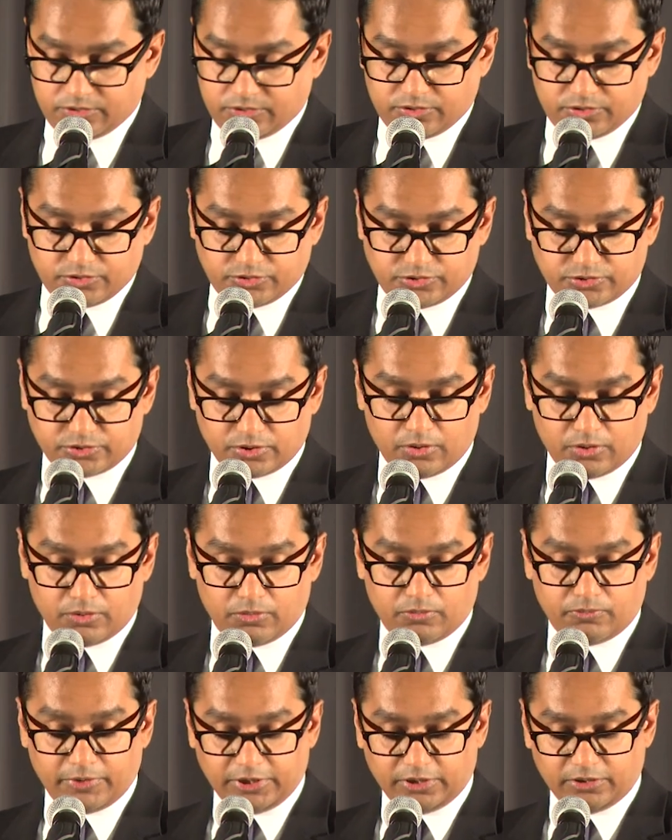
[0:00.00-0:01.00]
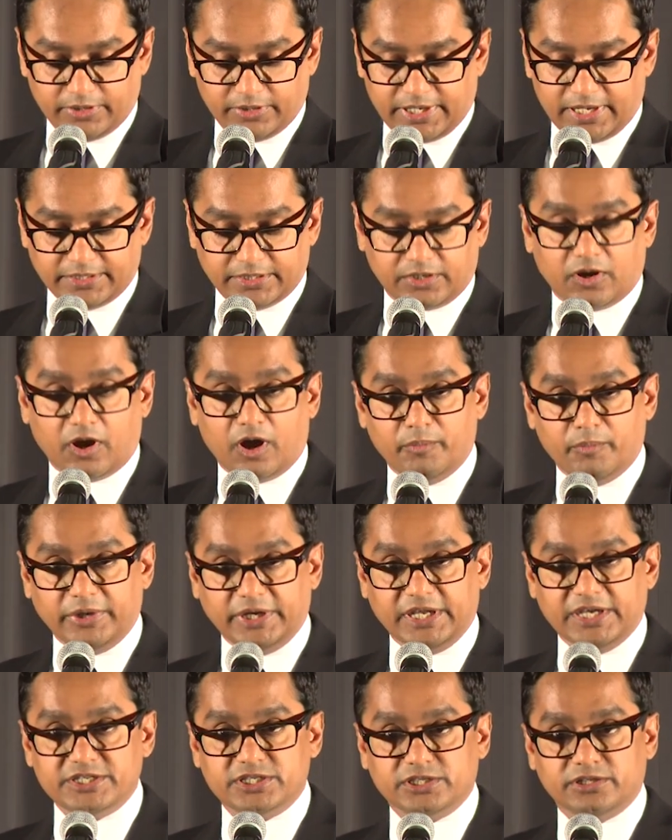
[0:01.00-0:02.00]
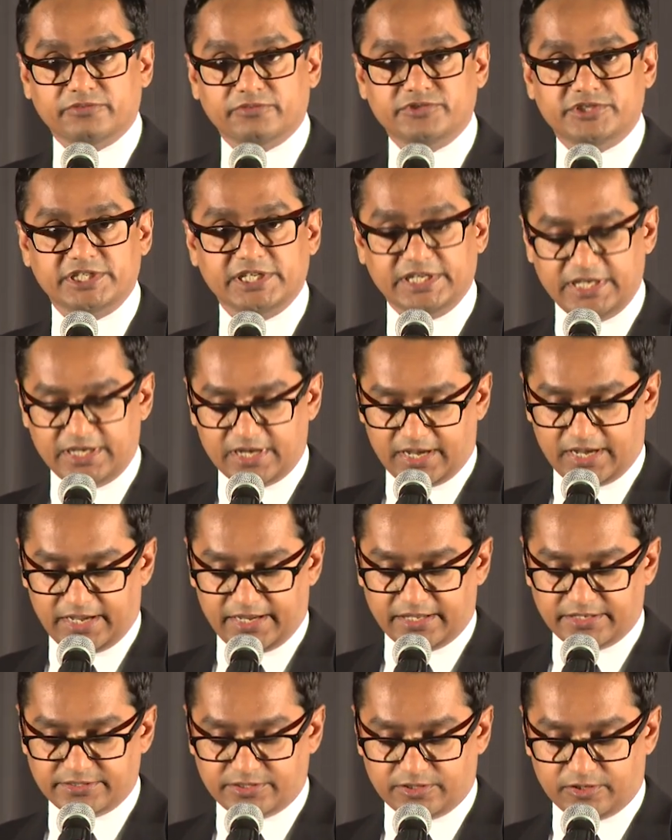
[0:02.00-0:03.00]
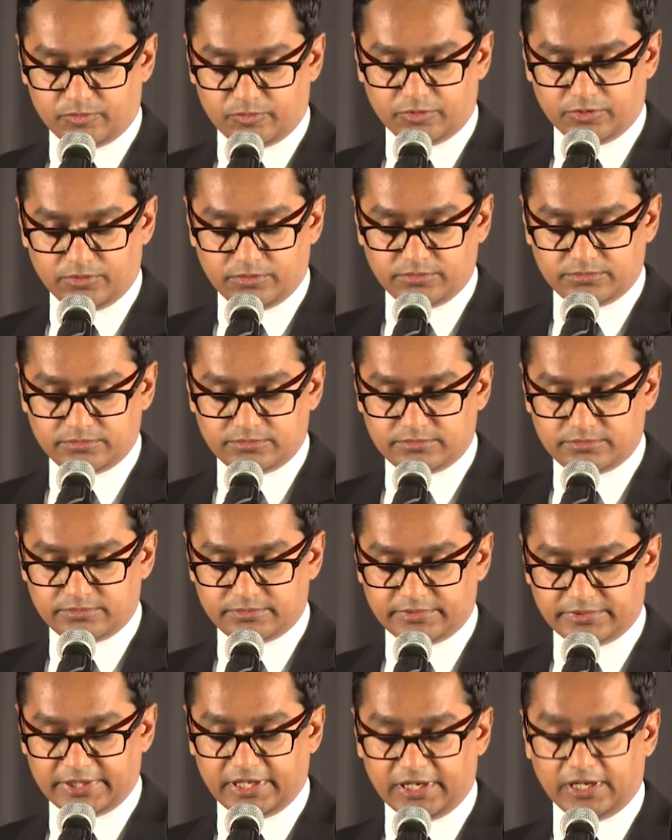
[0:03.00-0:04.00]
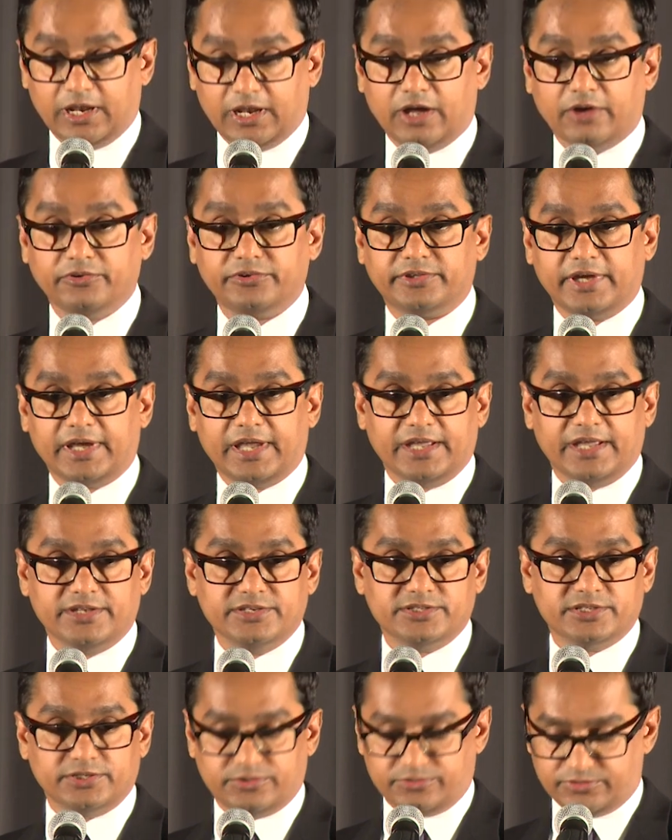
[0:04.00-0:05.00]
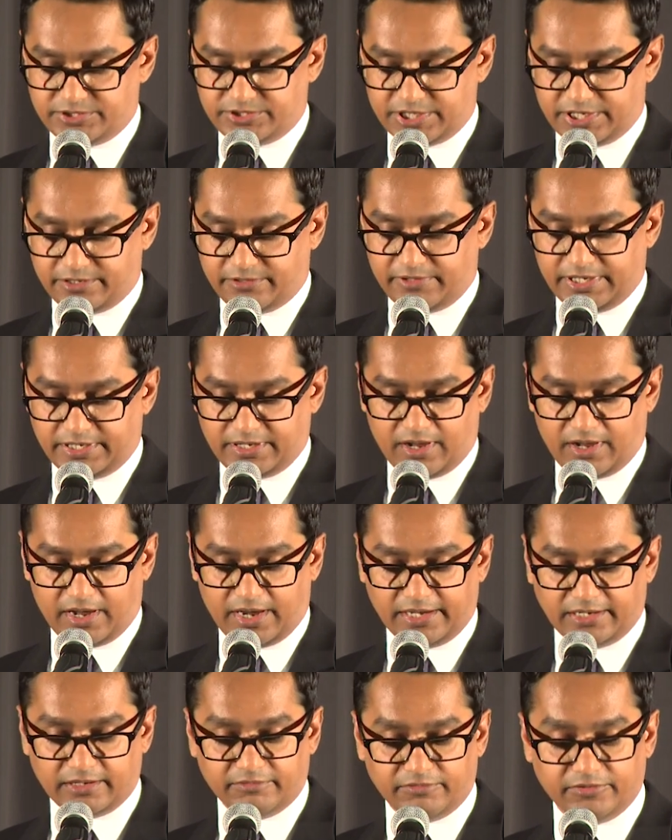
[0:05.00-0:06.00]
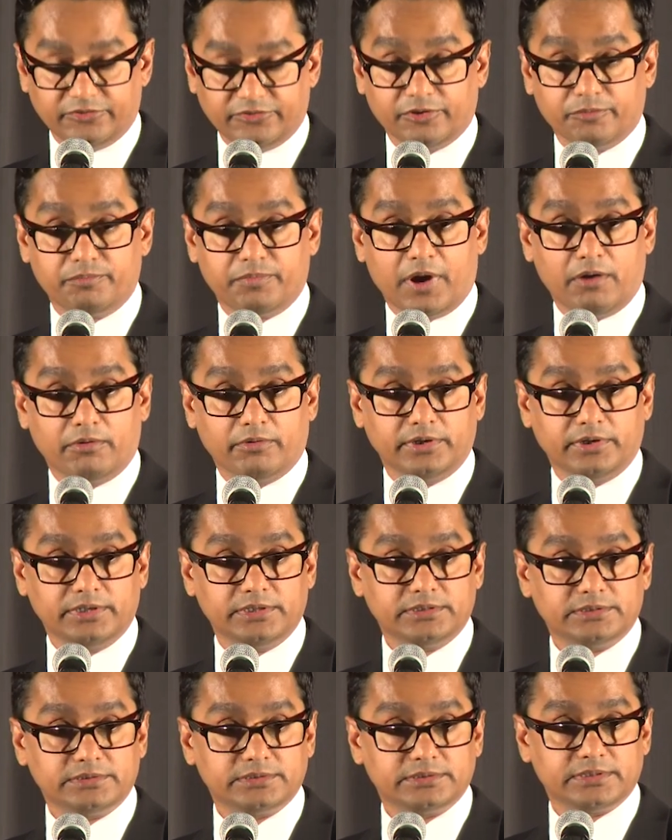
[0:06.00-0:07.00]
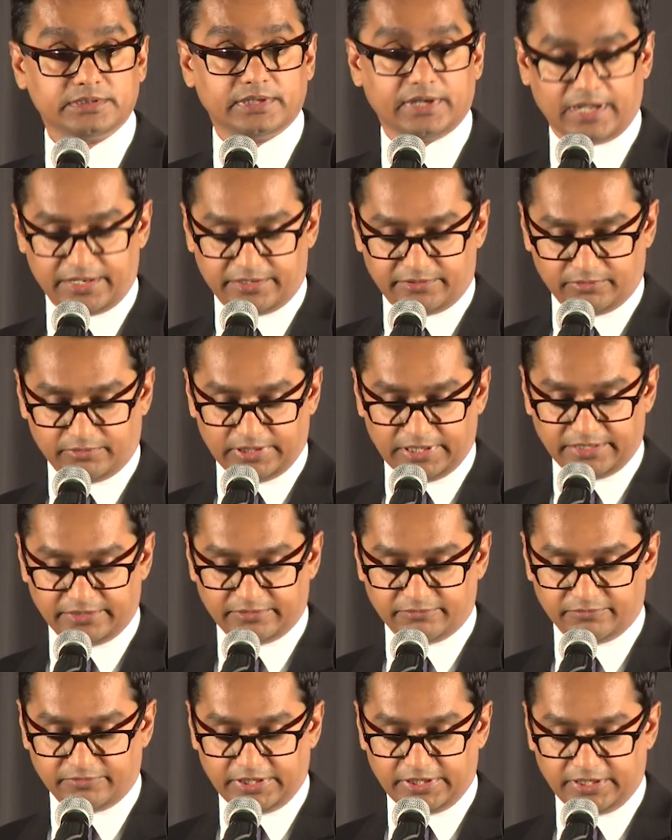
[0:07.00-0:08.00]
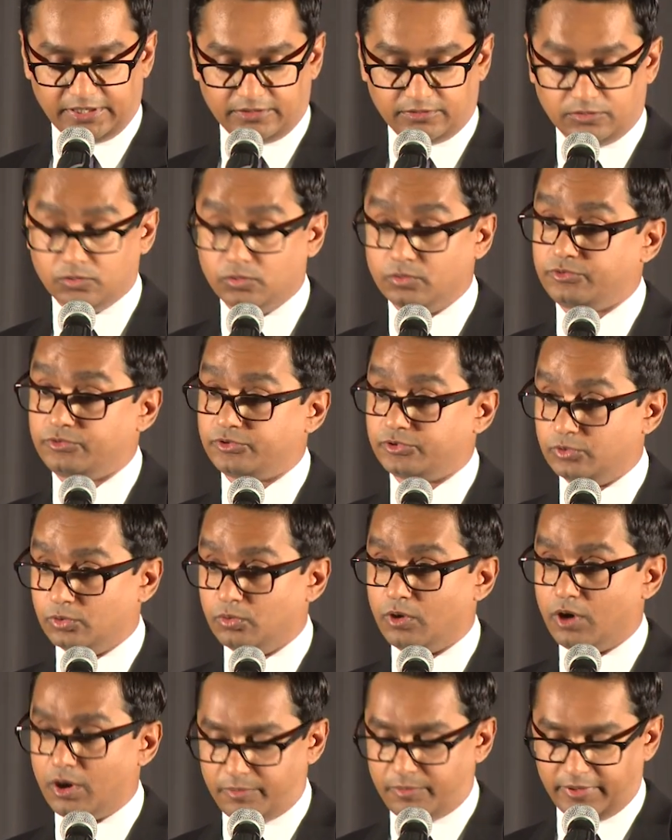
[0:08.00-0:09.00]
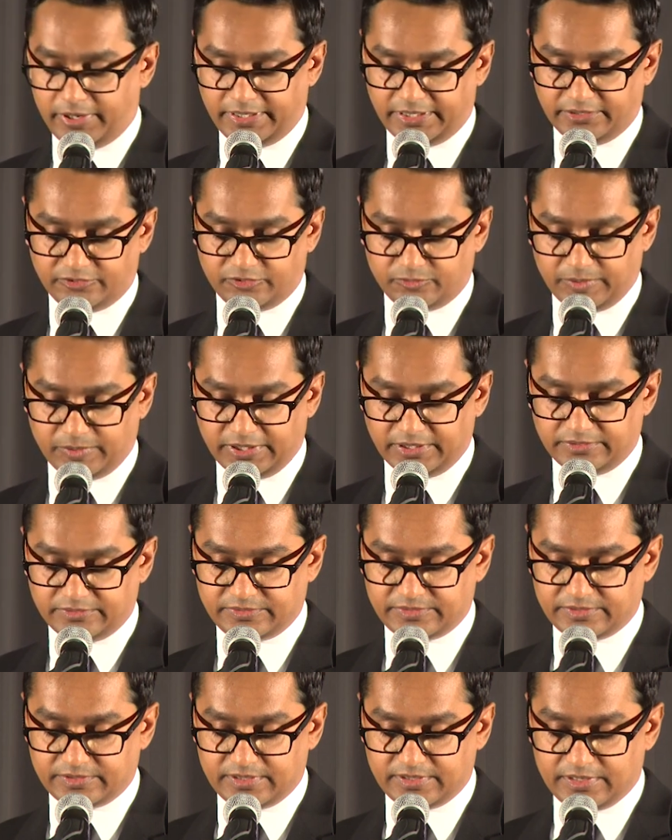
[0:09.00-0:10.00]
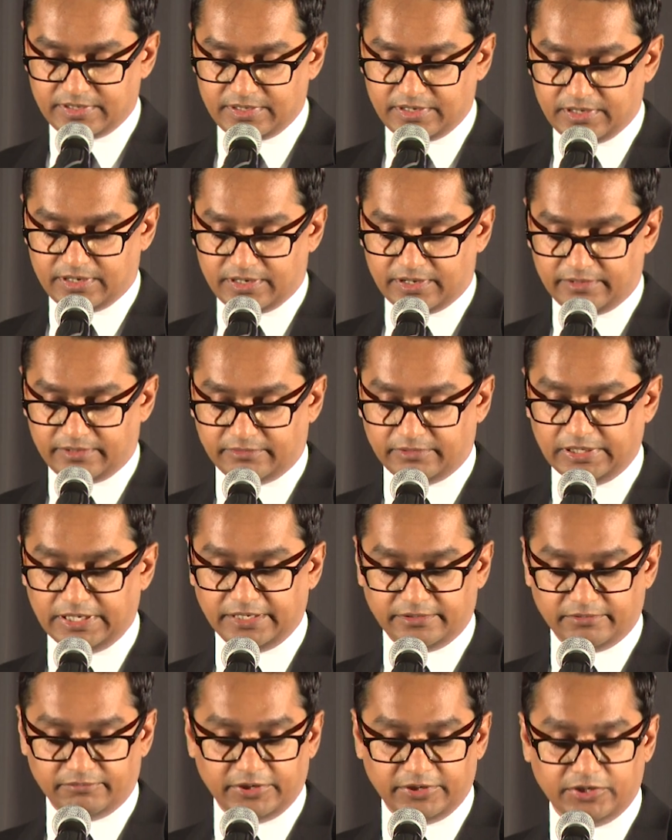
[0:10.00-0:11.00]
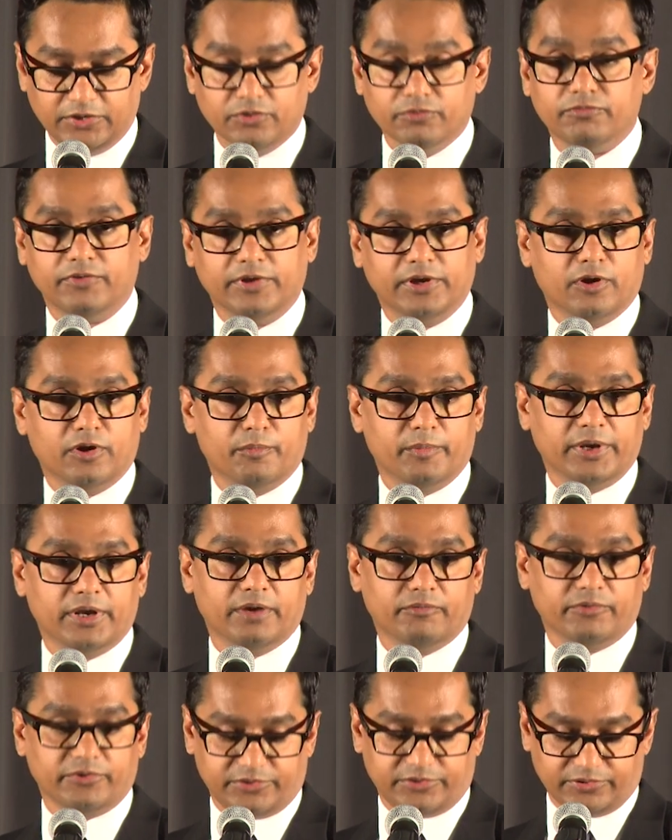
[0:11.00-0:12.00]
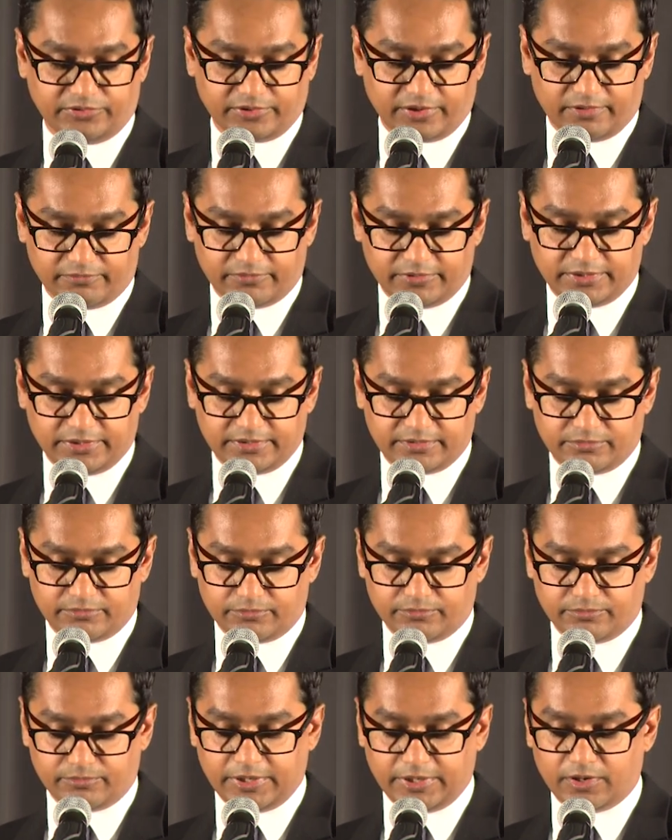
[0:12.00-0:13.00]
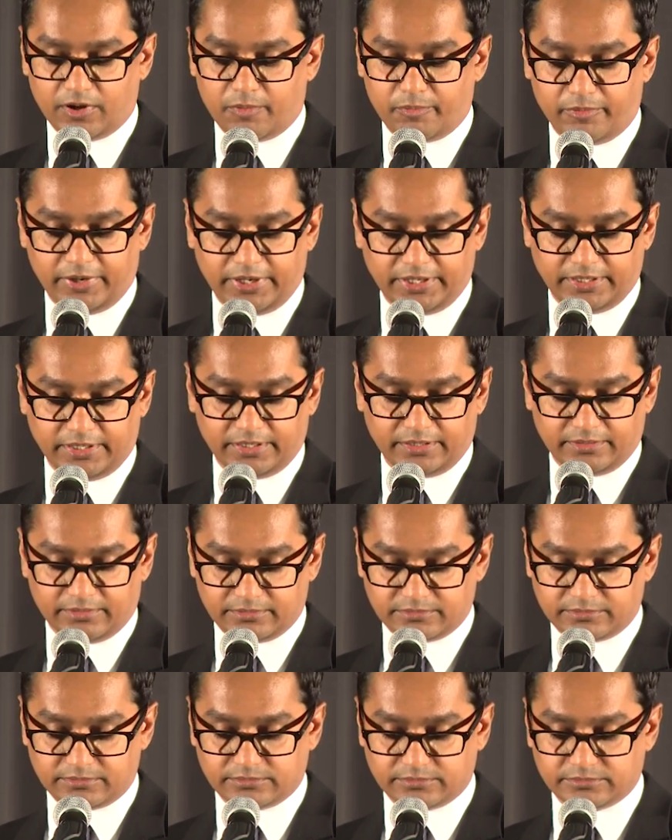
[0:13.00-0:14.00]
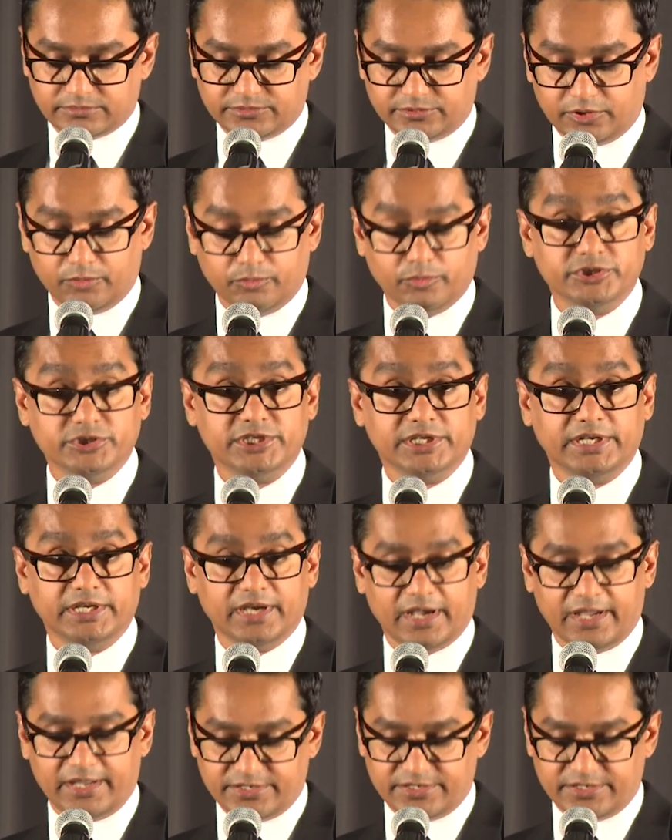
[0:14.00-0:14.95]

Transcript: So when you look at the combination of GDI and turbo, that allows the engine to generate high levels of power at relatively slow operating speeds. A relatively new phenomena was discovered when operating turbo GDI